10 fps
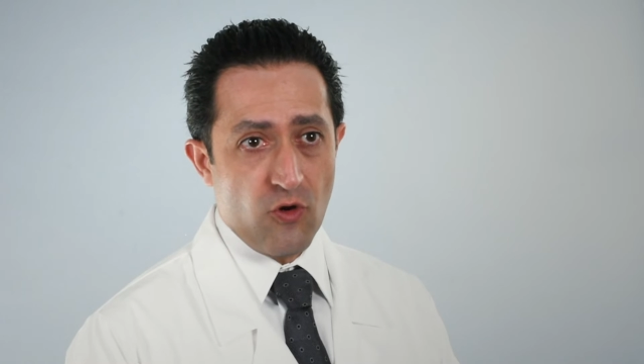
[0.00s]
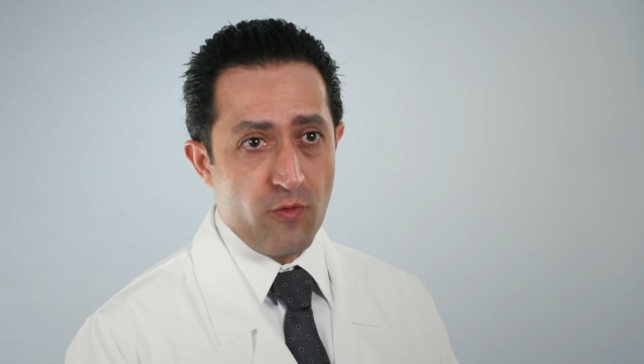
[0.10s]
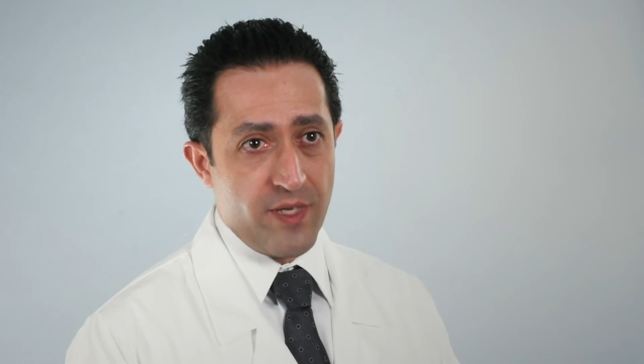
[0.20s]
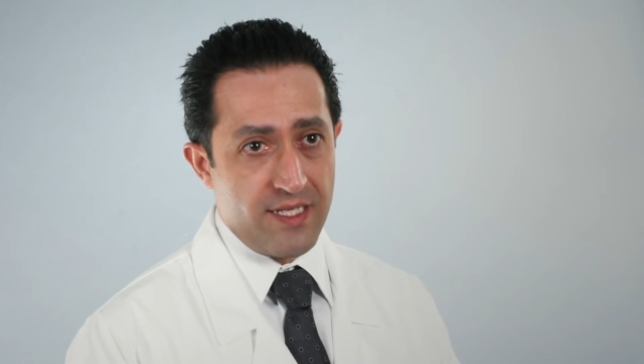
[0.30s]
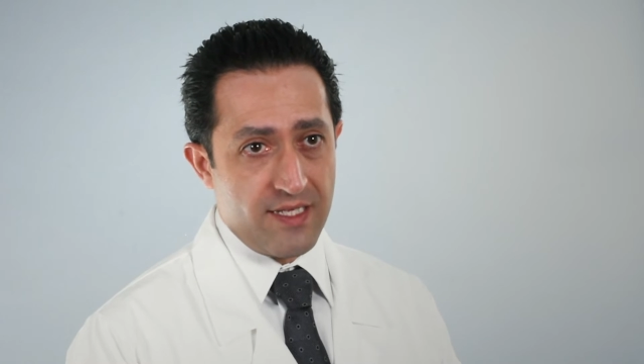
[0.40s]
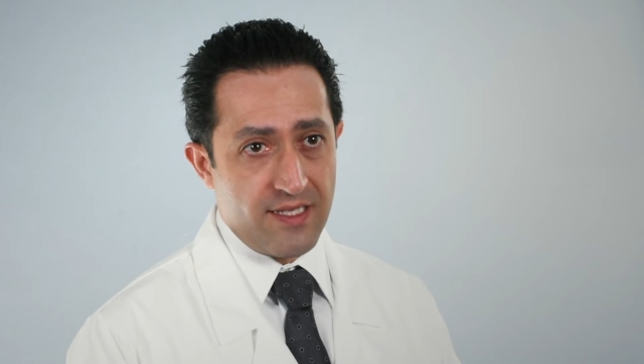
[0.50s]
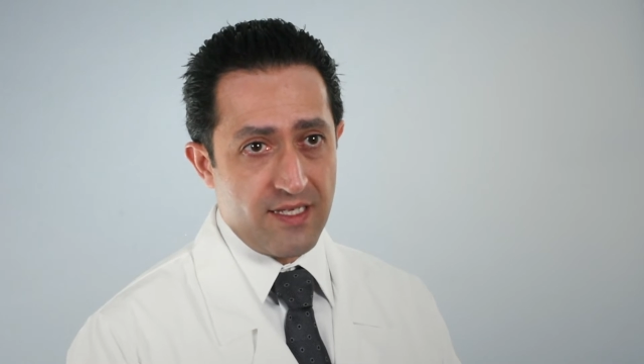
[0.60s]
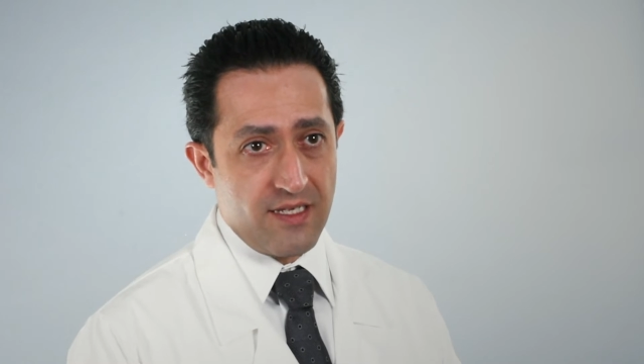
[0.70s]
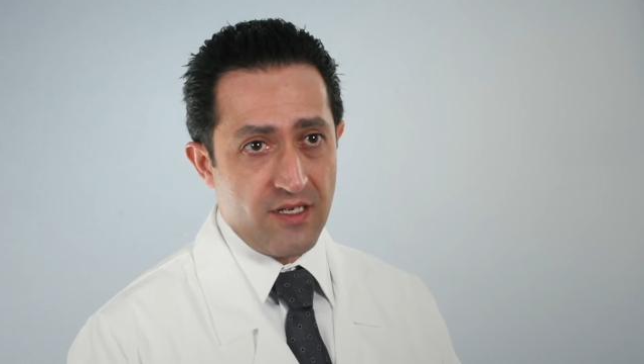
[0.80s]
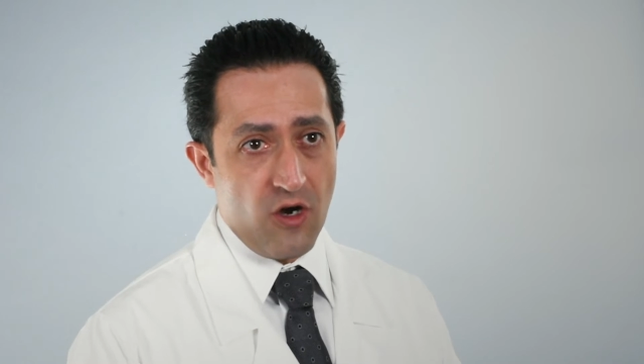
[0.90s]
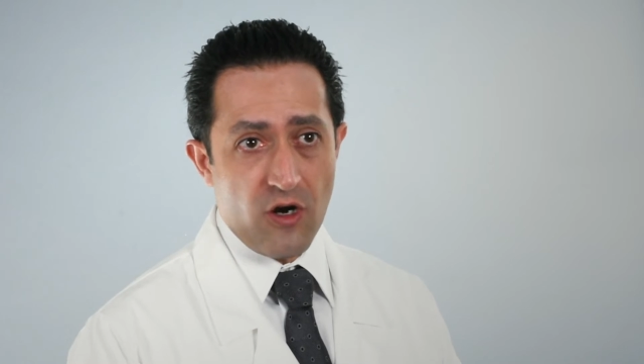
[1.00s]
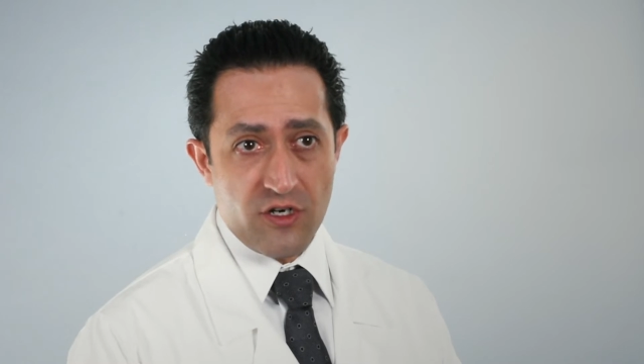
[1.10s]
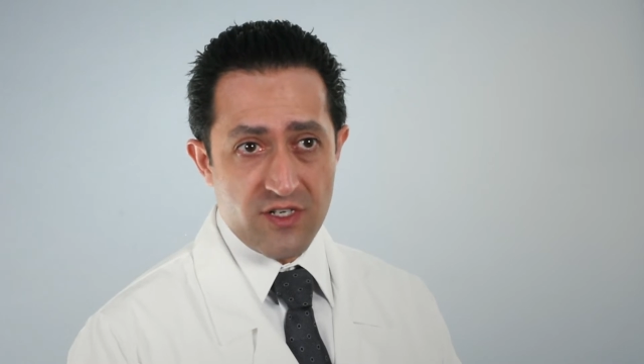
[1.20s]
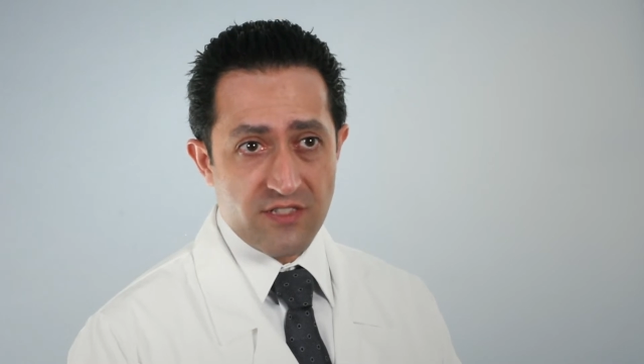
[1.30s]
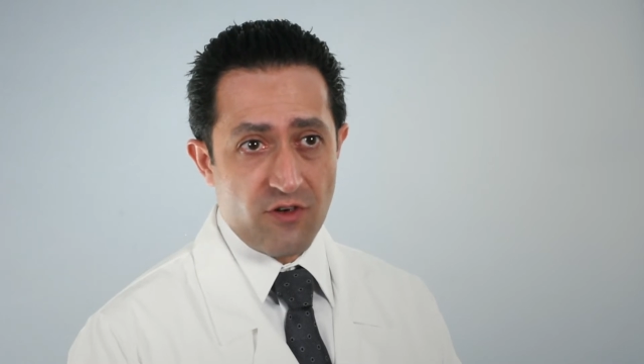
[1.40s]
opening the
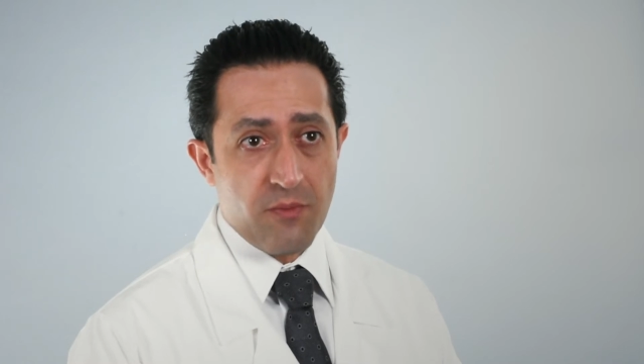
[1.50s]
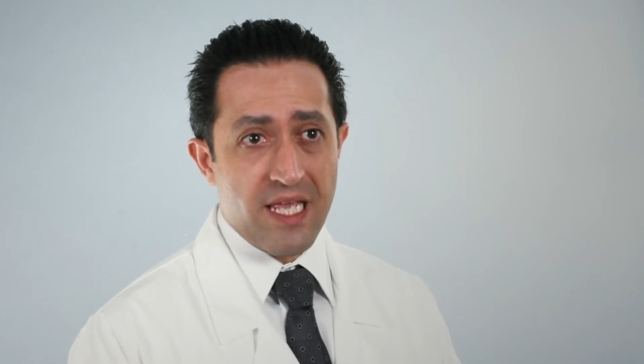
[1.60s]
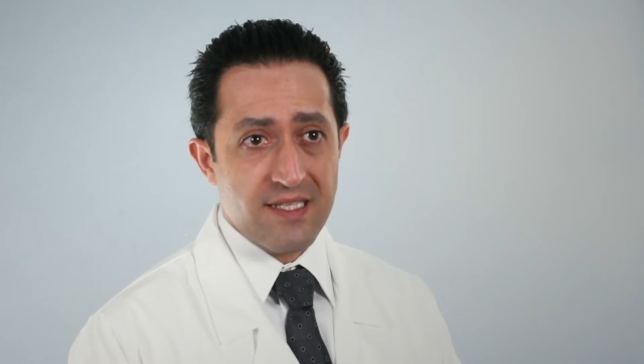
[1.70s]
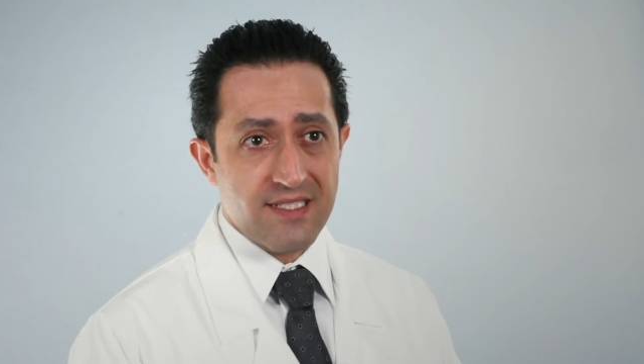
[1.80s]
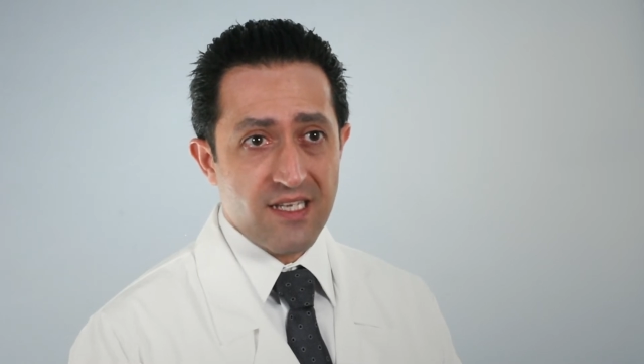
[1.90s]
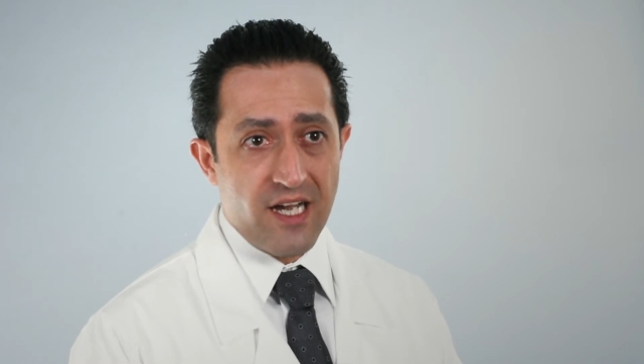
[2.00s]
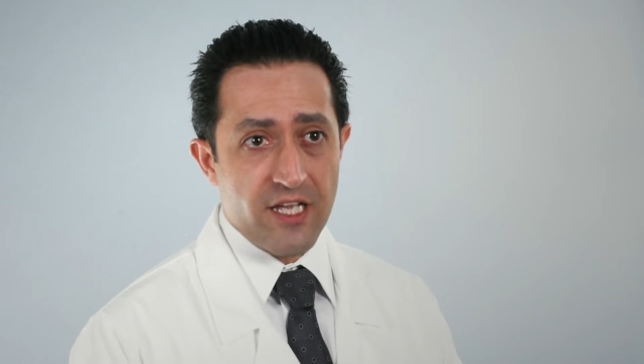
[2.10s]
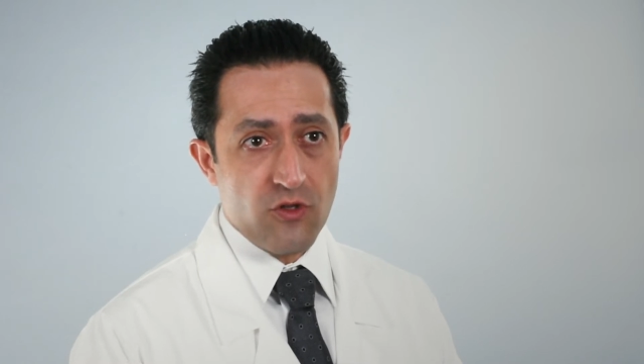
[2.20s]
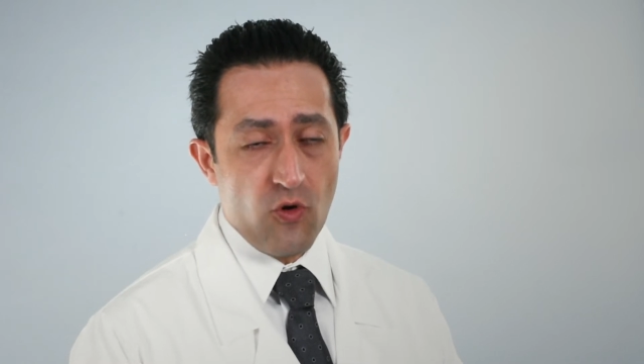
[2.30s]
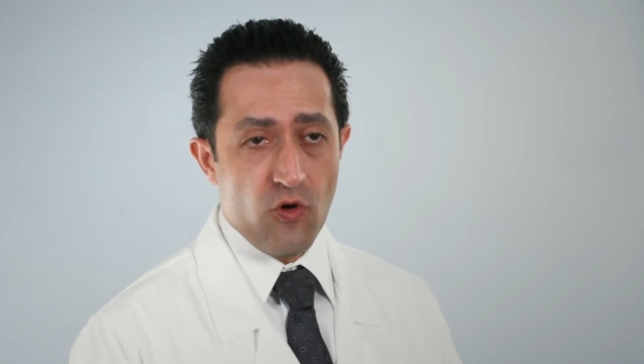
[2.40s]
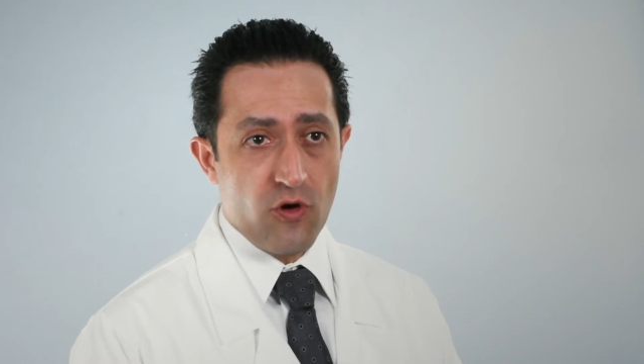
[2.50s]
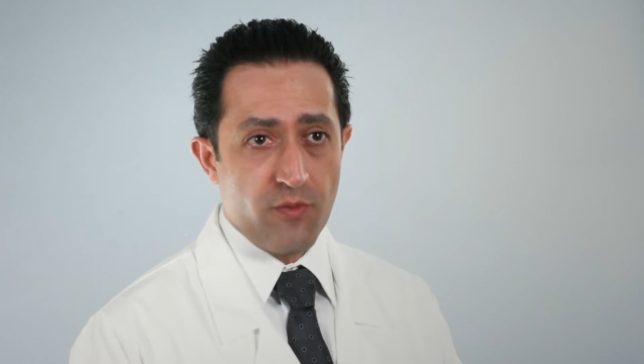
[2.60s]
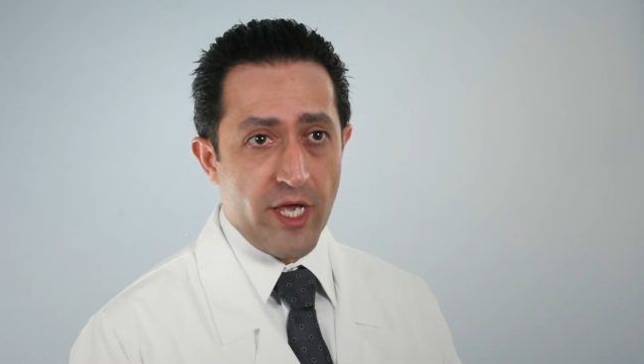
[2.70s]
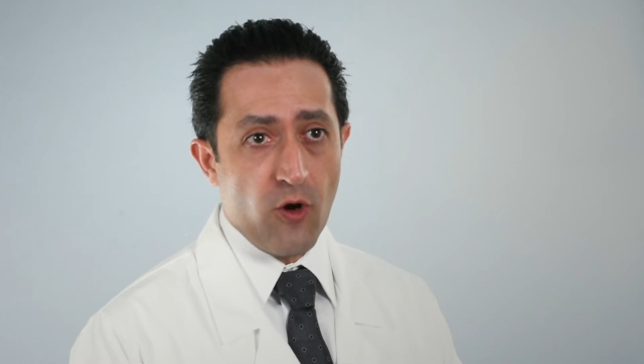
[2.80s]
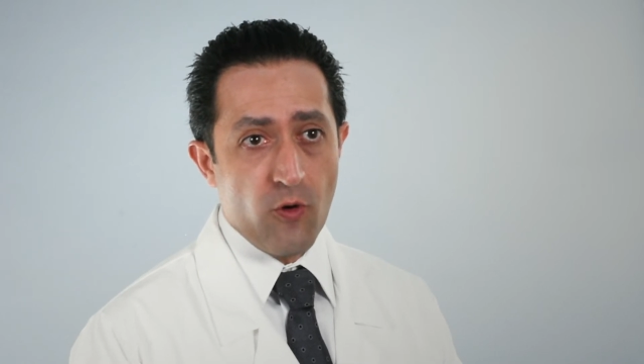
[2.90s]
arteries from inside or
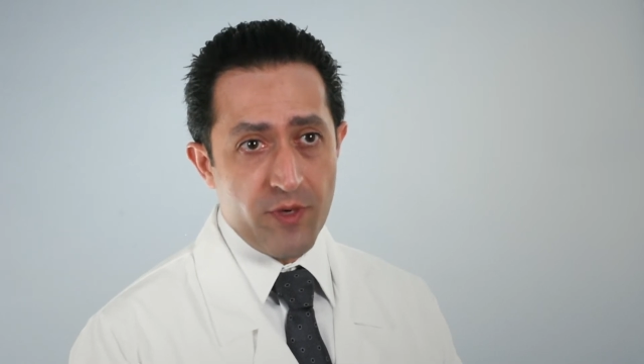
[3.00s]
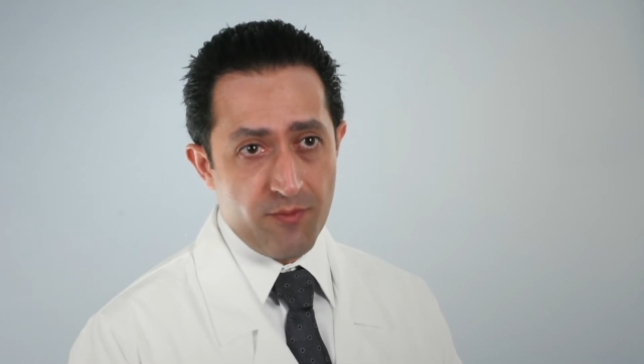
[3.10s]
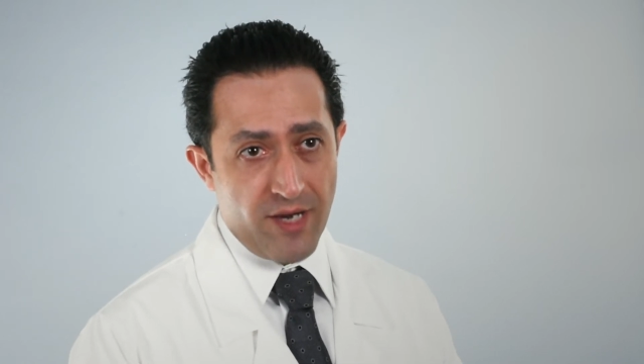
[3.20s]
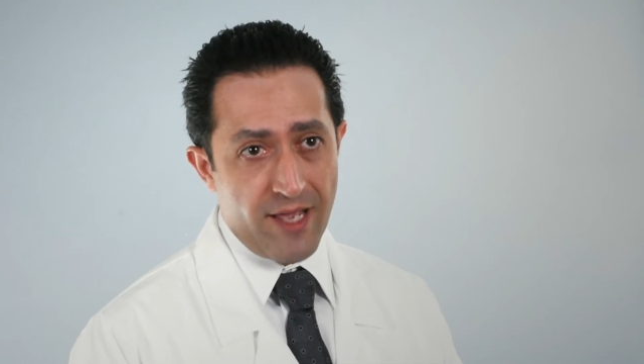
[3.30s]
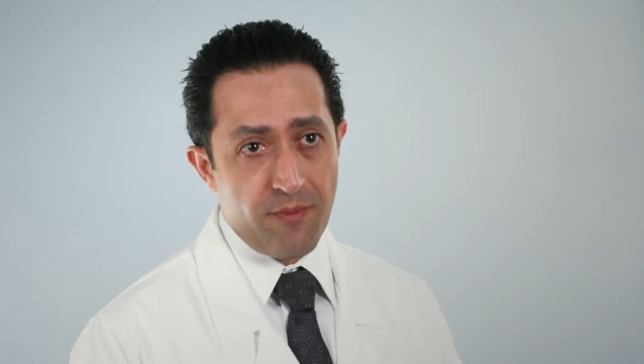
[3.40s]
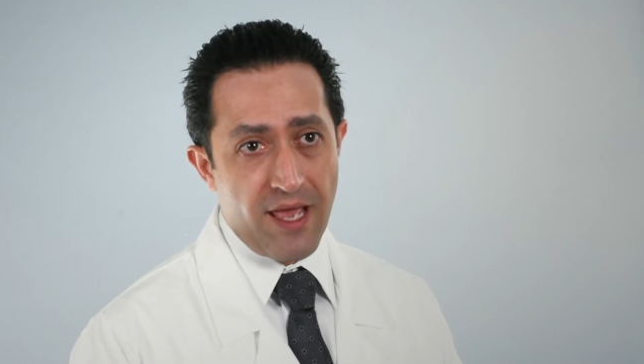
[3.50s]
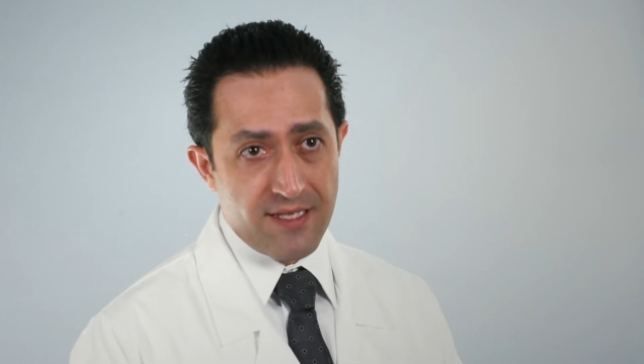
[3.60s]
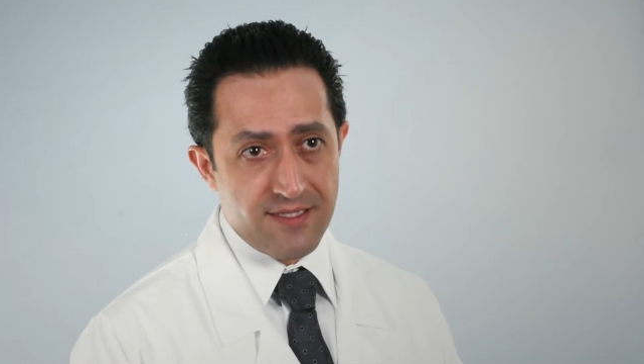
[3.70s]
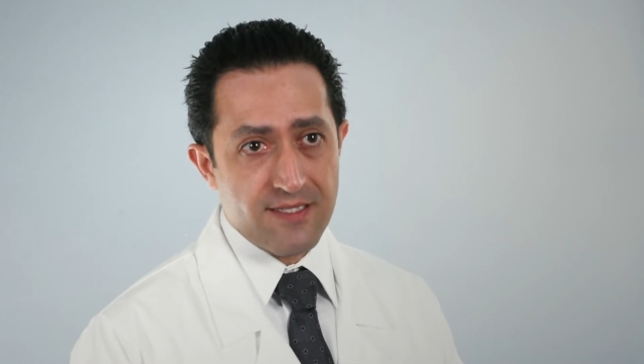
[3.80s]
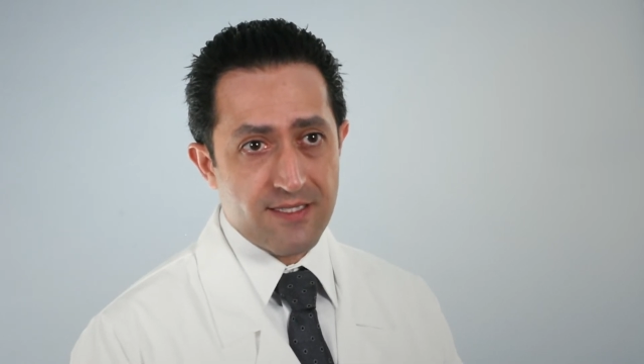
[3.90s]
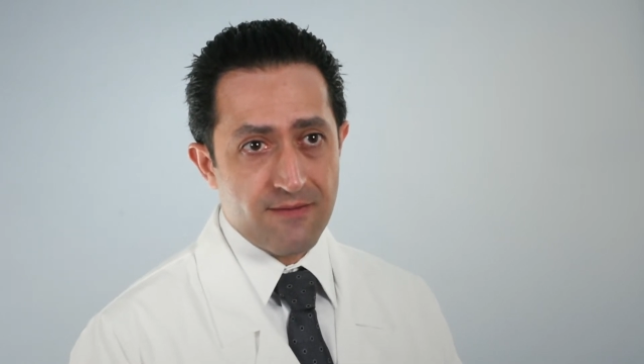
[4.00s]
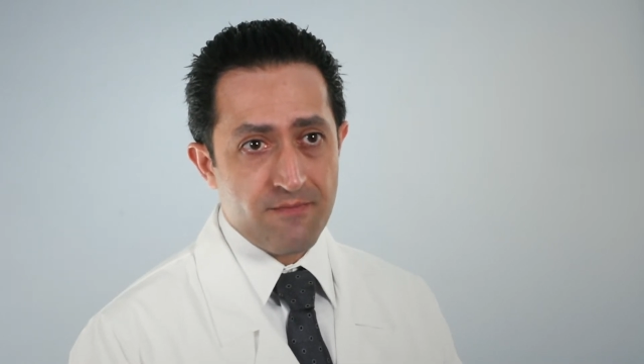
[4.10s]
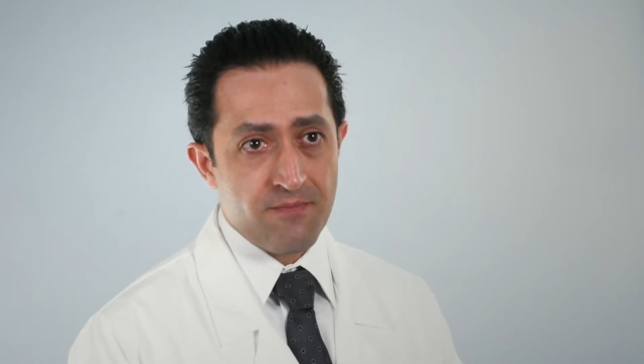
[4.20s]
by open bypasses.